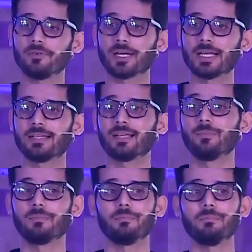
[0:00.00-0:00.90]
drift, again there
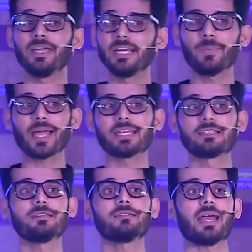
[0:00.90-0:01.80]
are many
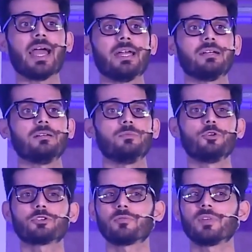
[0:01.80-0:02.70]
packages, and
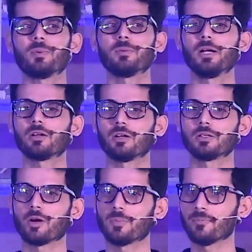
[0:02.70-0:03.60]
most of them are built on
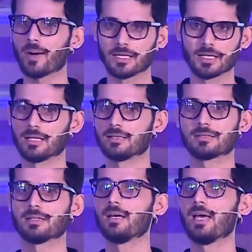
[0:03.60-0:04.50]
top of pandas,
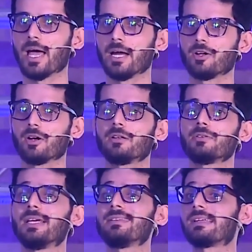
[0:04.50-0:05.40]
and also
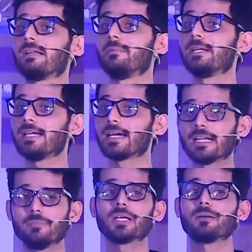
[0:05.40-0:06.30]
the scalability
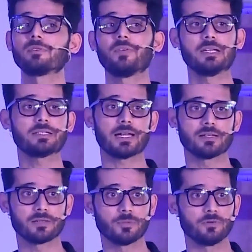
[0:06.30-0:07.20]
again becomes very
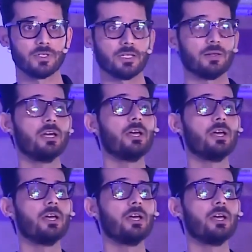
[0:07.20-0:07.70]
challenging over there.